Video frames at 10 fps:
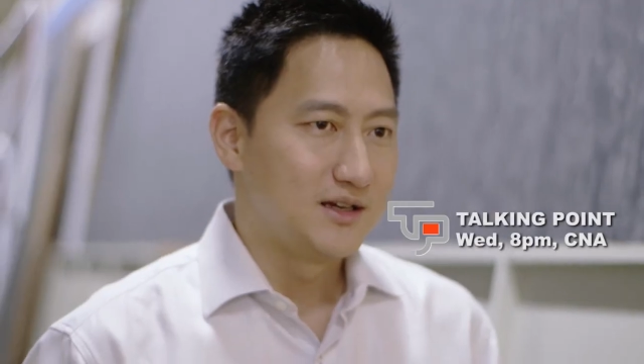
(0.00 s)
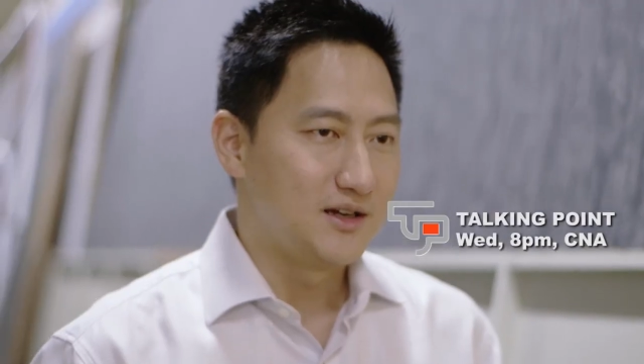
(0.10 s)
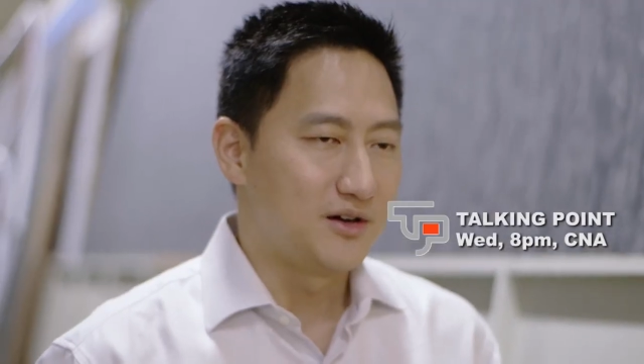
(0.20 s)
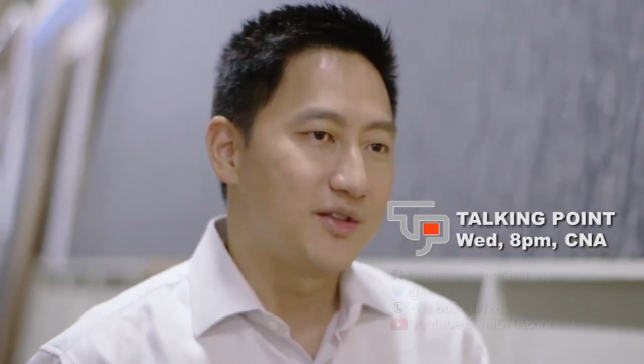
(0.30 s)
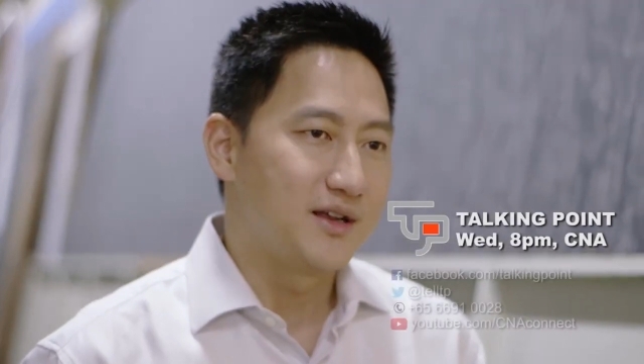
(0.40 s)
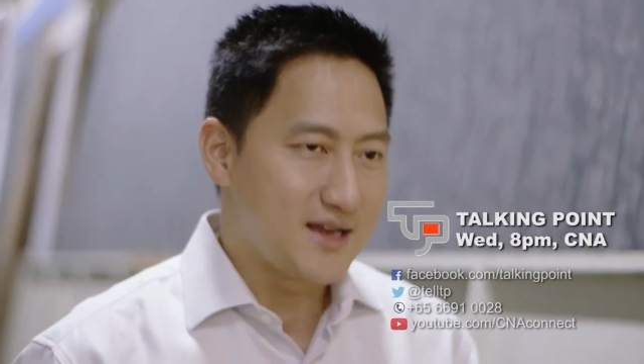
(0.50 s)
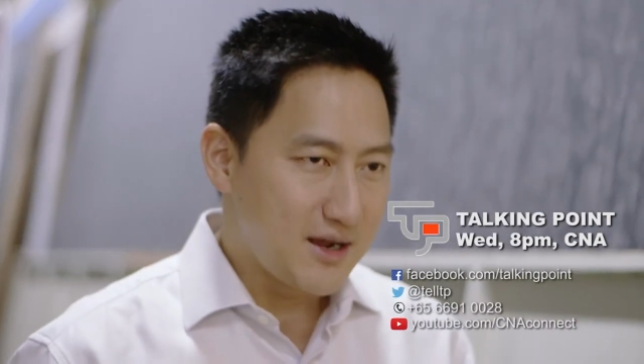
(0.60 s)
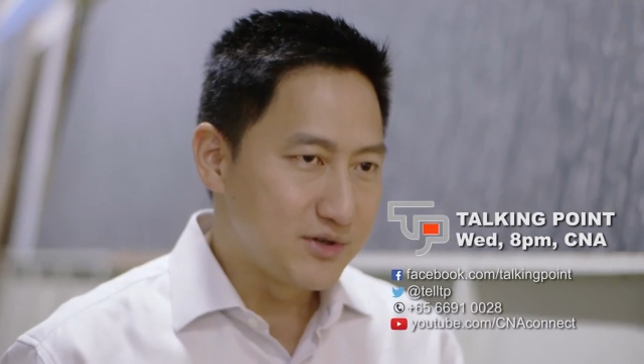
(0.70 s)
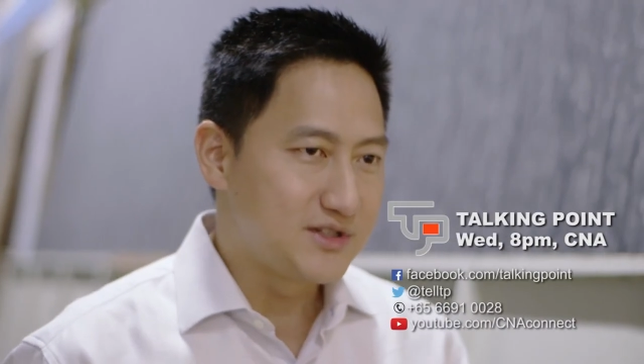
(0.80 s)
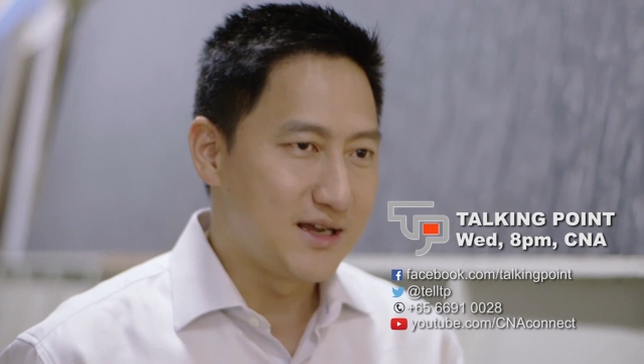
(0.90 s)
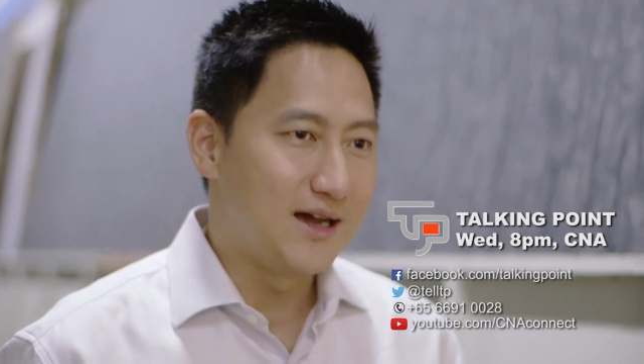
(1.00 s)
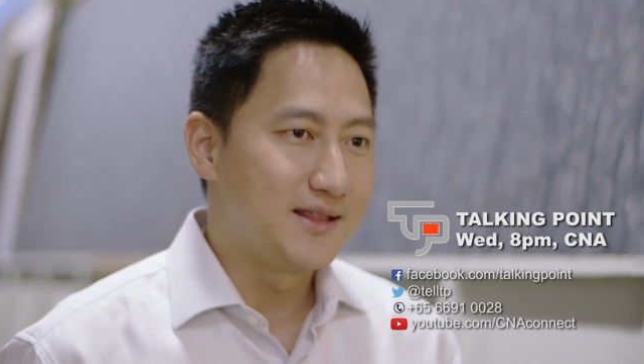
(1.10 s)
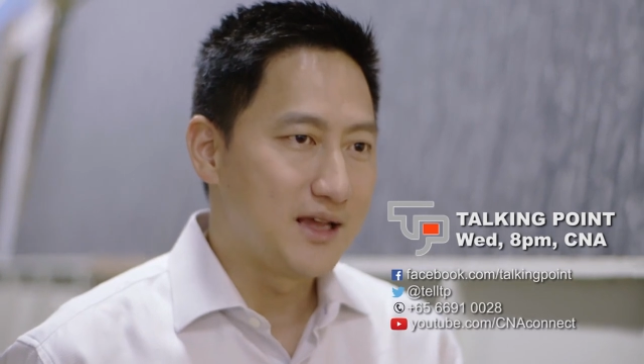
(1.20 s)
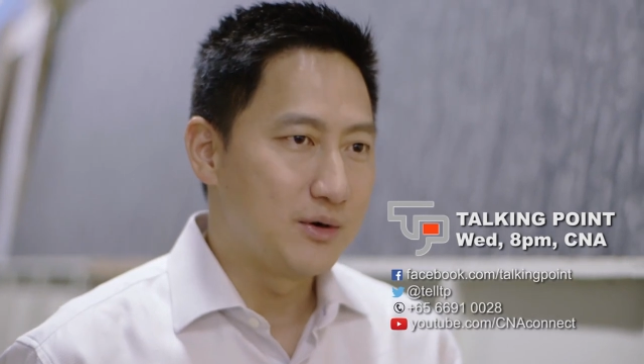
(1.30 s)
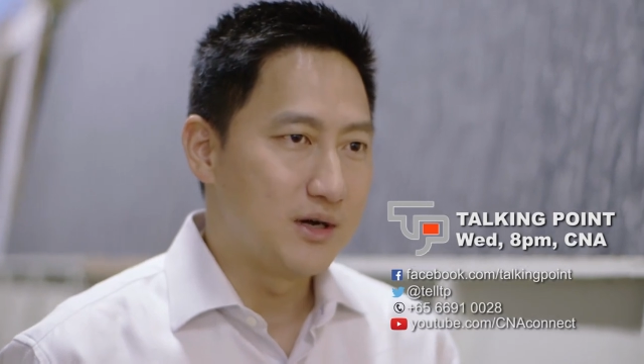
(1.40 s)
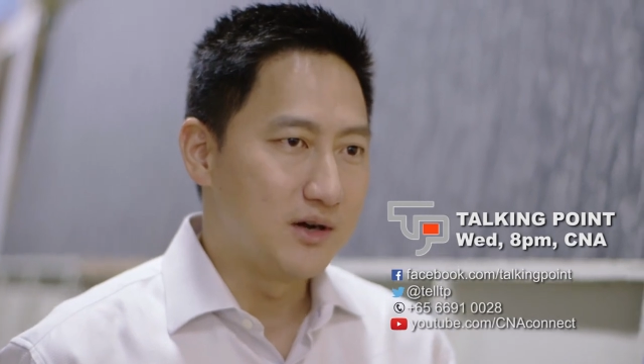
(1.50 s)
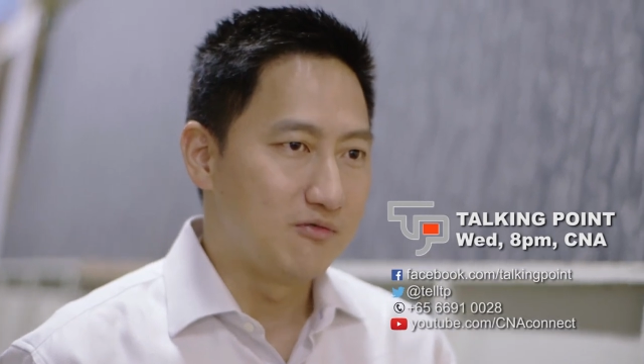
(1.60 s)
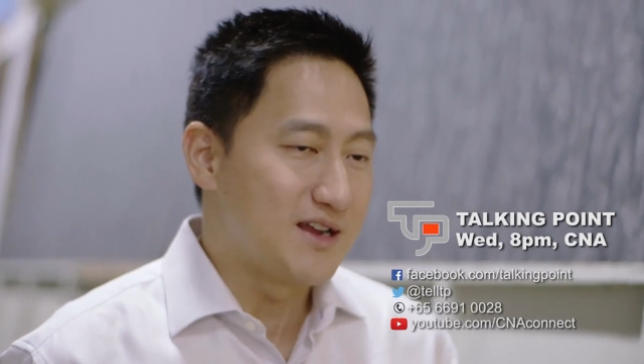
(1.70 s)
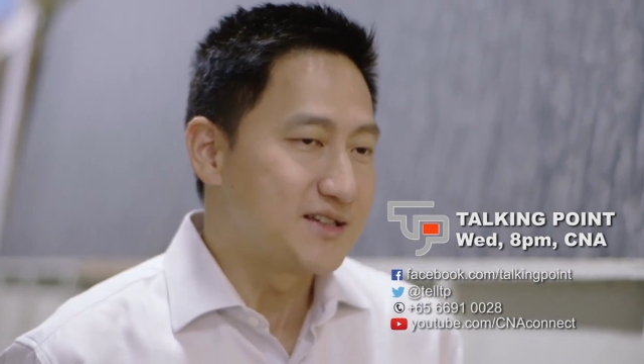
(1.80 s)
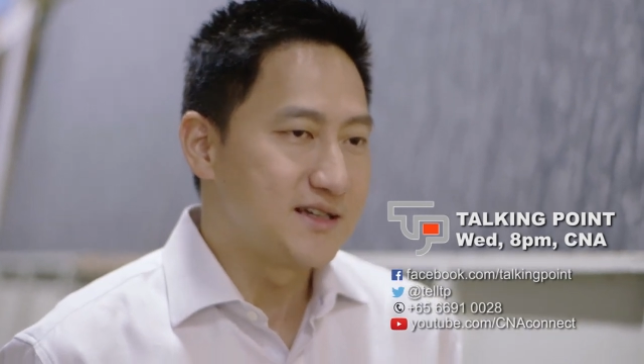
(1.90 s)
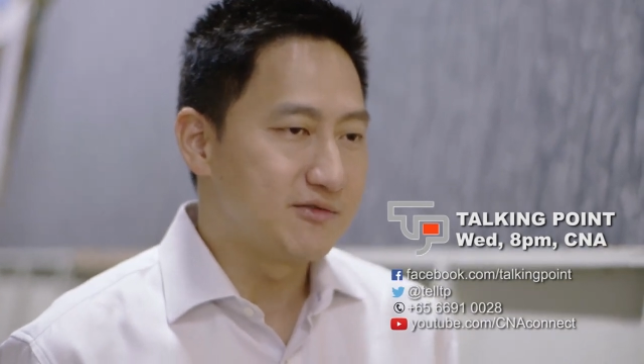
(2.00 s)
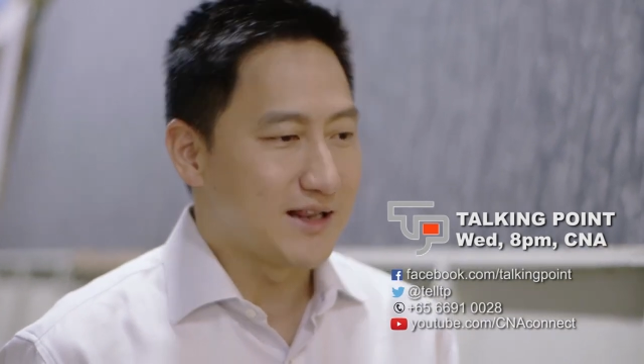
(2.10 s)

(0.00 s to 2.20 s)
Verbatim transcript: You know, their day was done, they were resting,